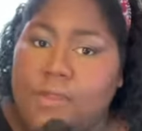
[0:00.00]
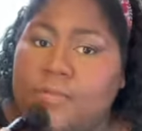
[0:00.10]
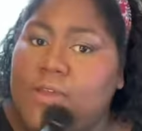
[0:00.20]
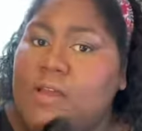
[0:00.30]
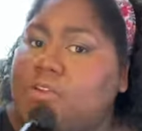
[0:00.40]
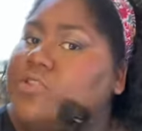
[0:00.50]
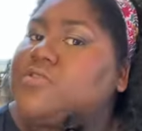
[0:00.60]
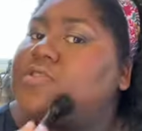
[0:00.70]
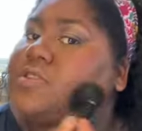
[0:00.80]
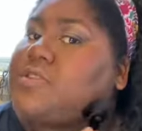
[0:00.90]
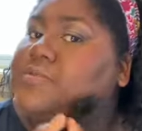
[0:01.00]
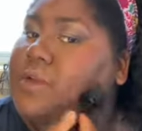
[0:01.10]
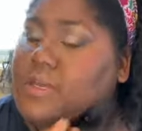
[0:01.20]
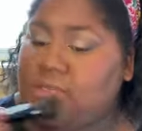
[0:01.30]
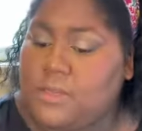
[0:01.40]
I'm actually really
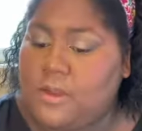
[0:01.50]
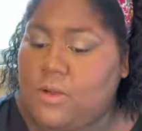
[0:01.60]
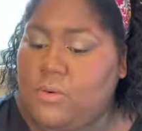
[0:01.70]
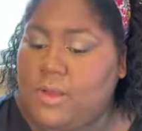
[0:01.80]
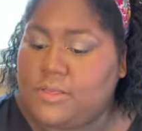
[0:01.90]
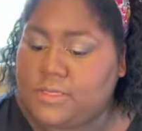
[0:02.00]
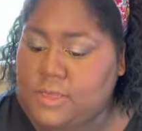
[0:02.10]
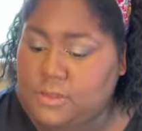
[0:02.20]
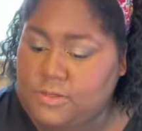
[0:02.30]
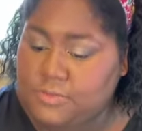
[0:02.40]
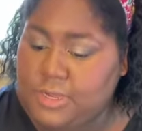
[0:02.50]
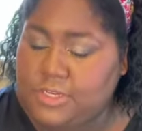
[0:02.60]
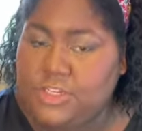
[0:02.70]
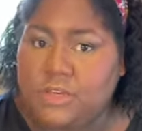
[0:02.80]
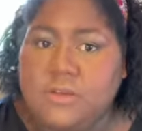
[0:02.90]
surprised at how well these colors
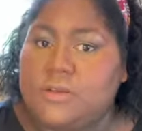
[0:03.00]
match.